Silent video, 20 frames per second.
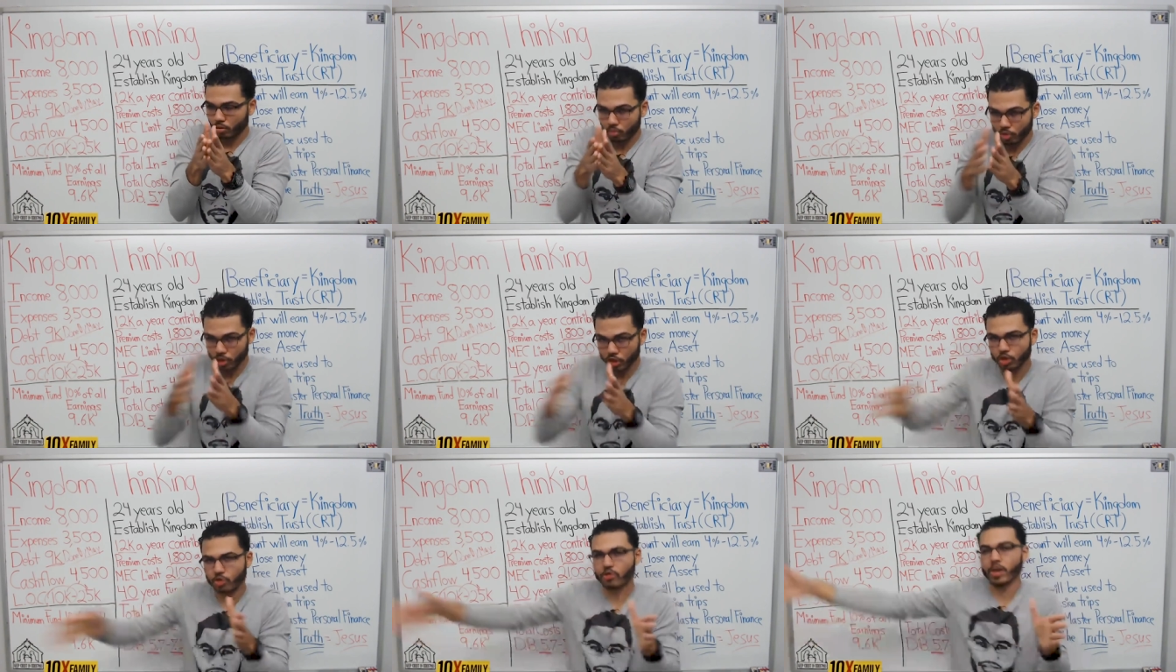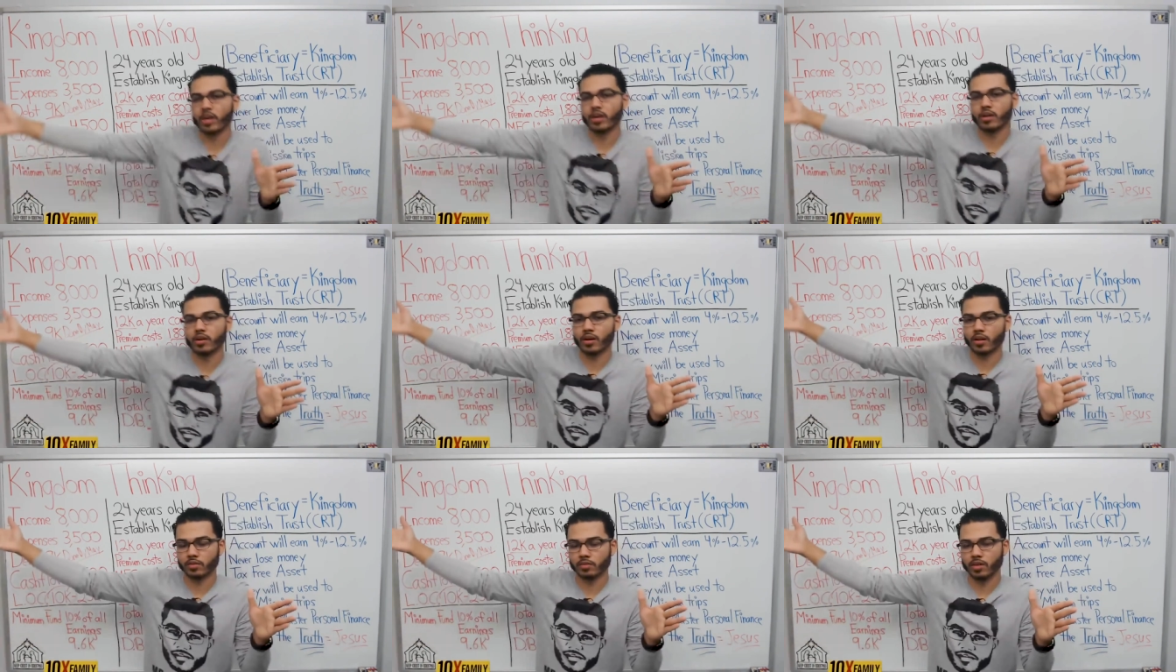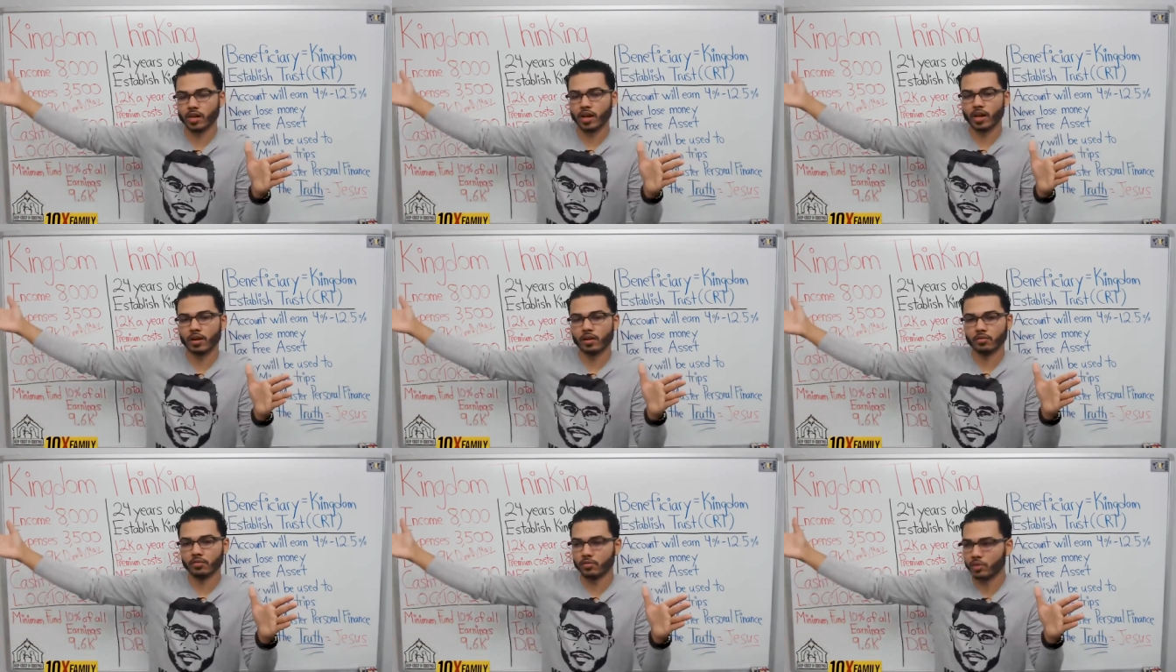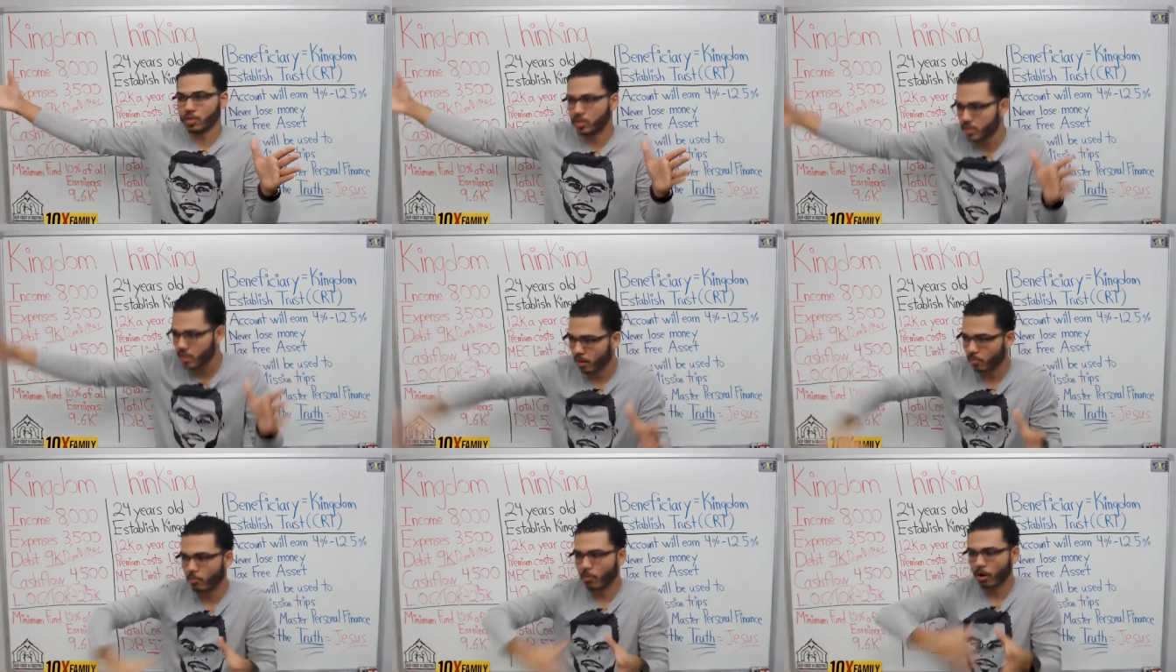we create another debt. We
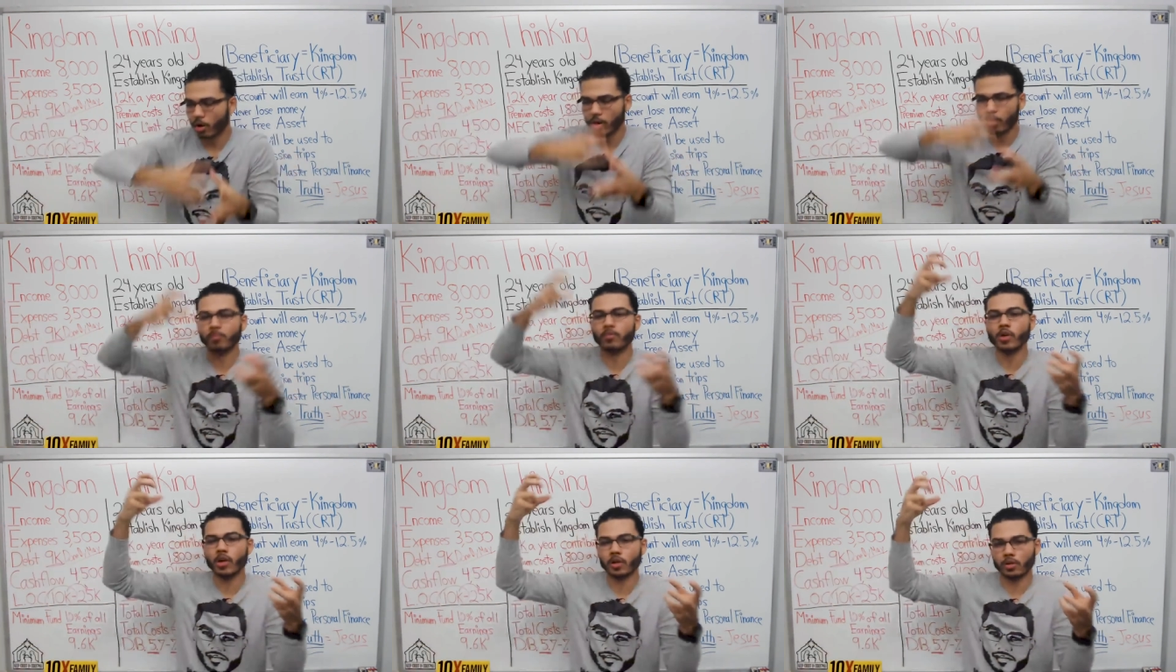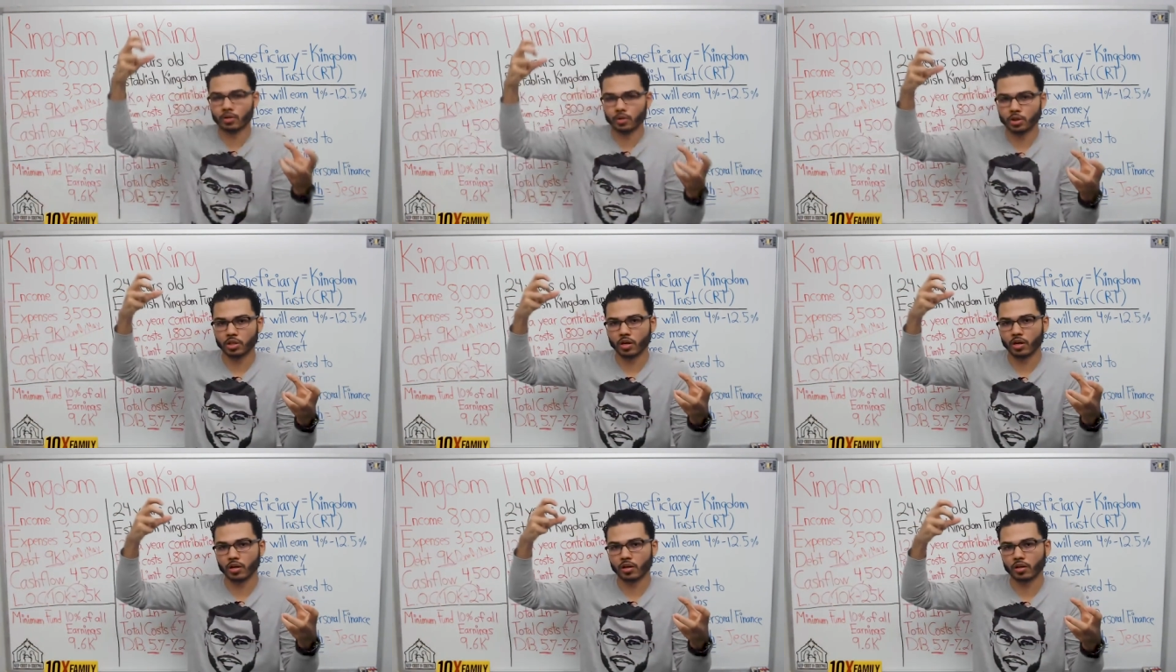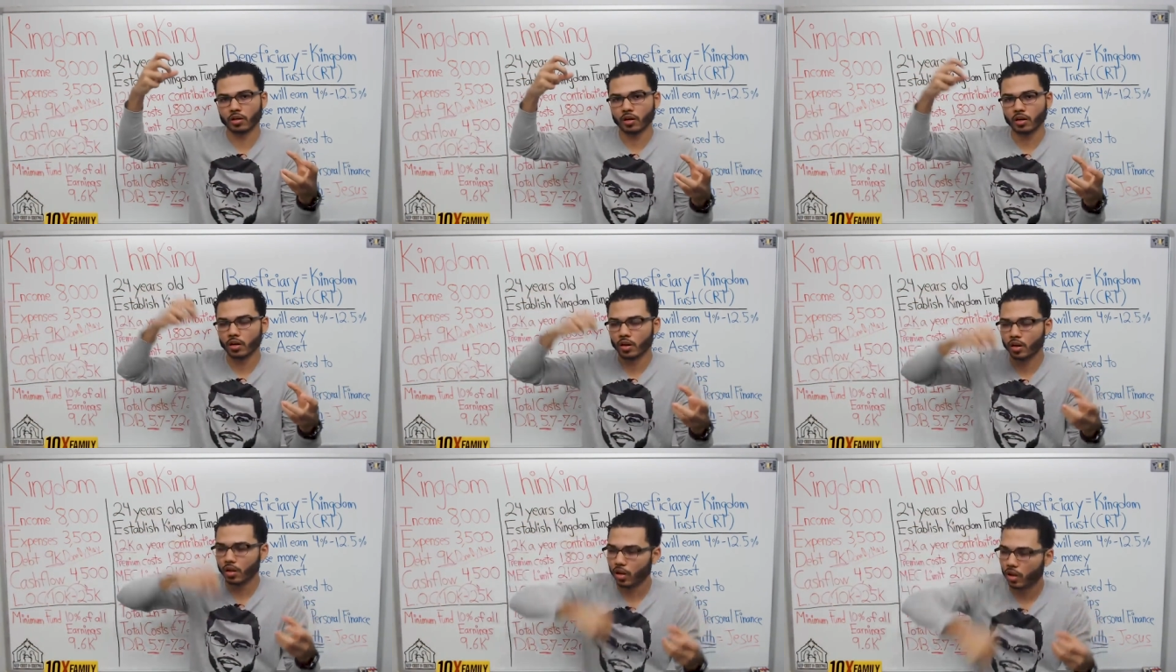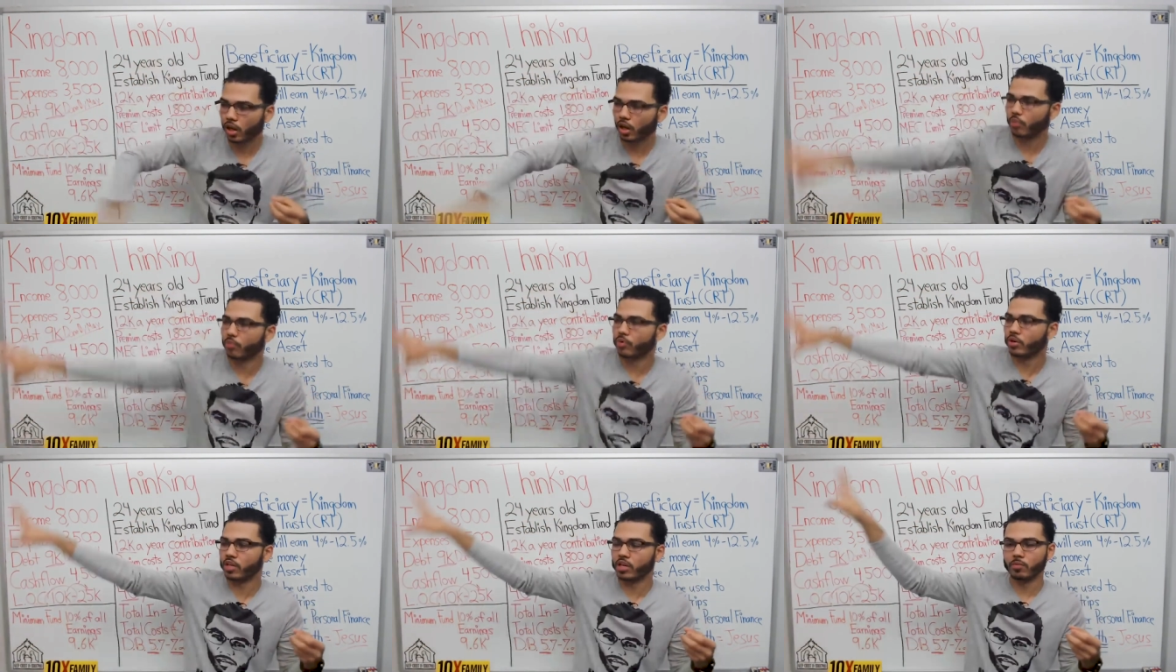take another chunk
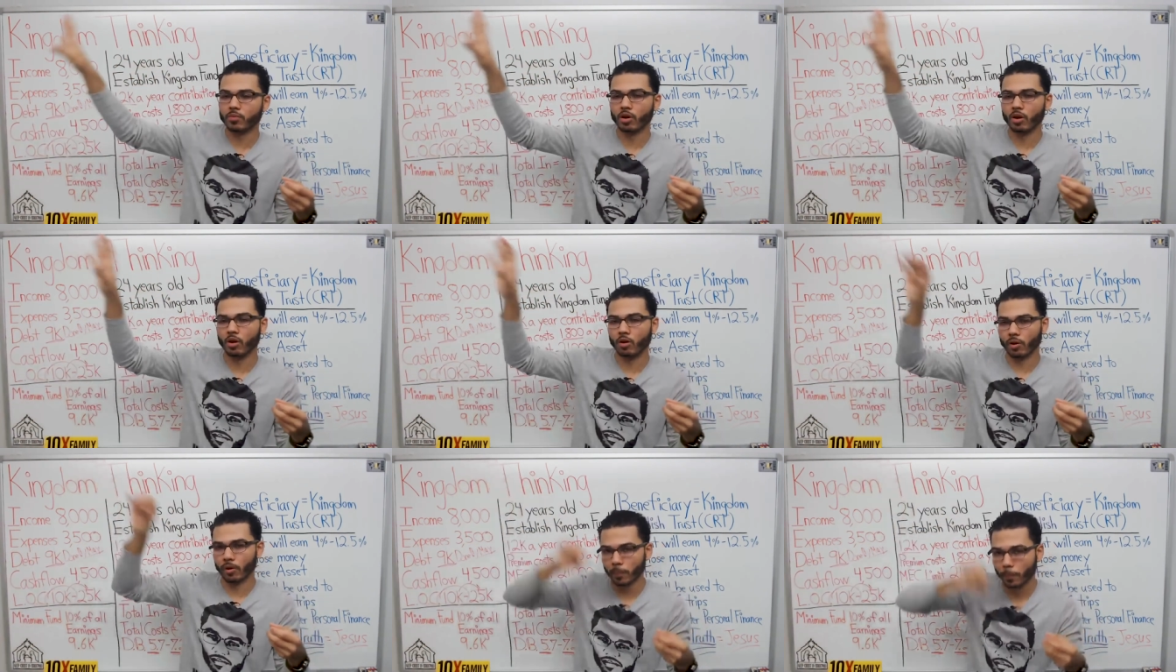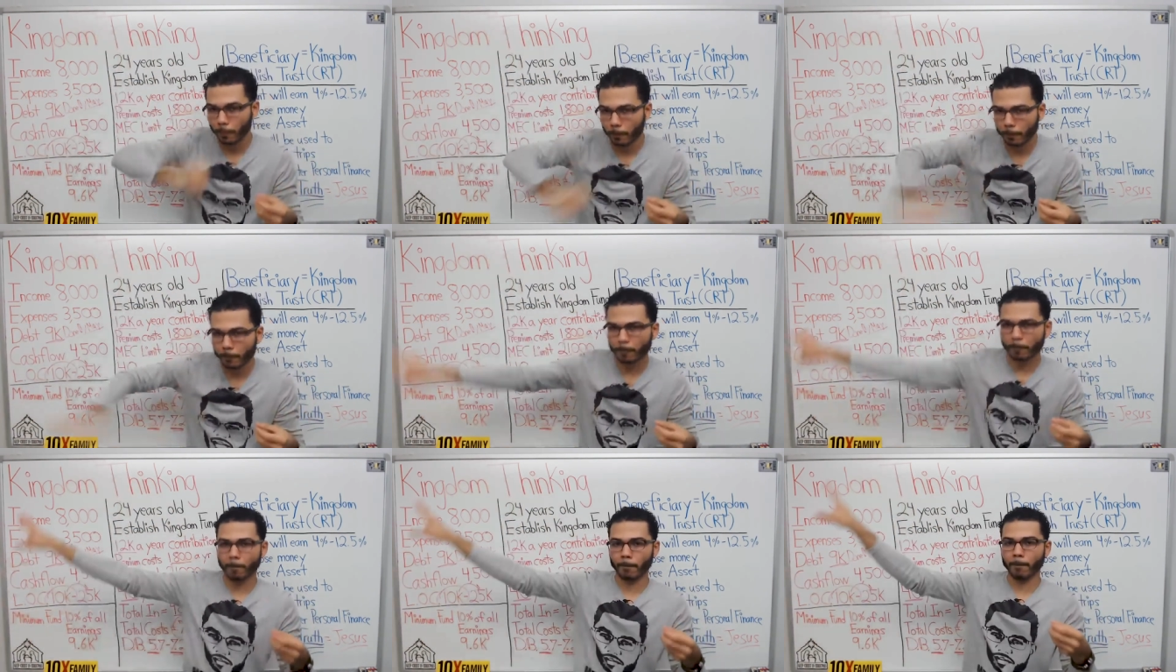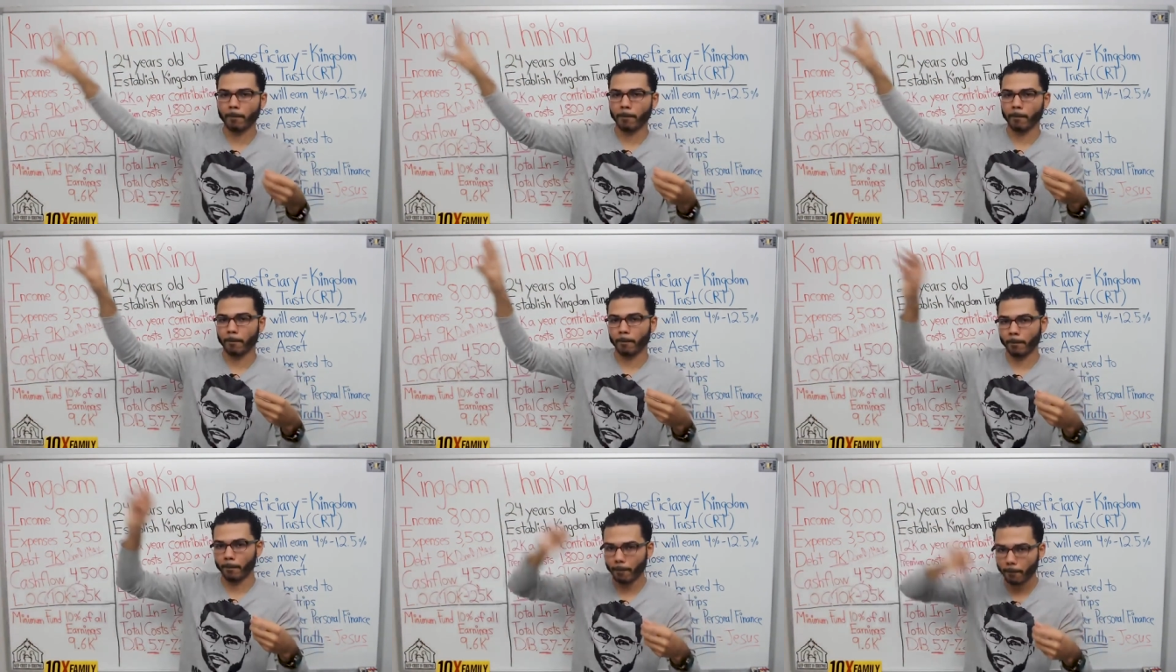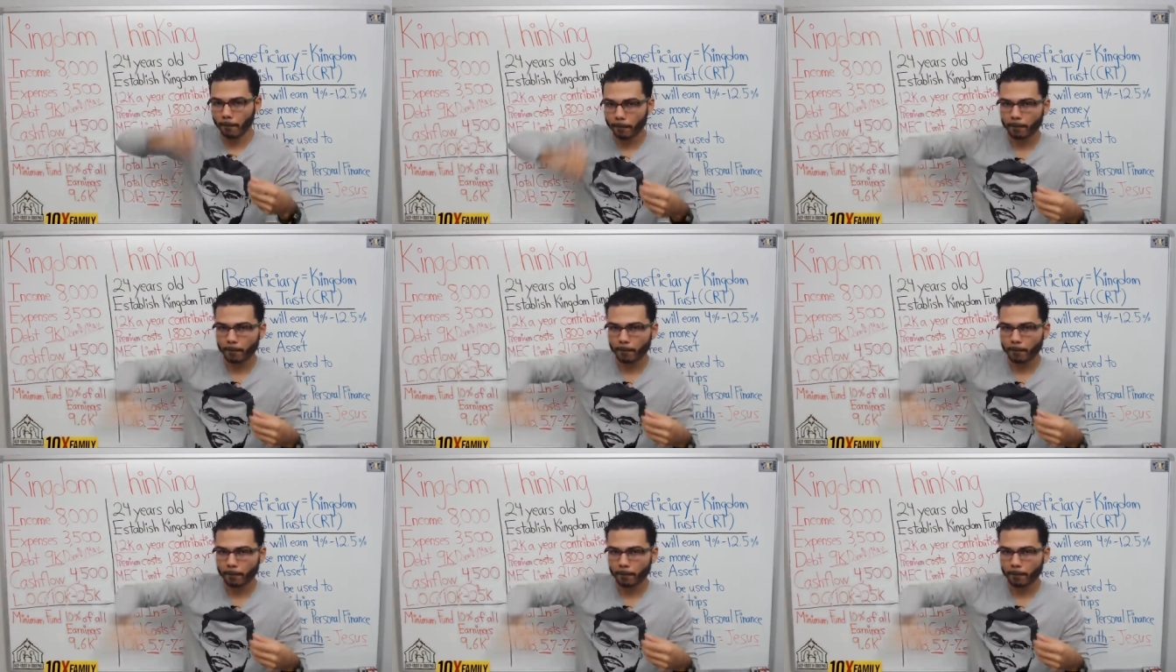and we keep going. Mm.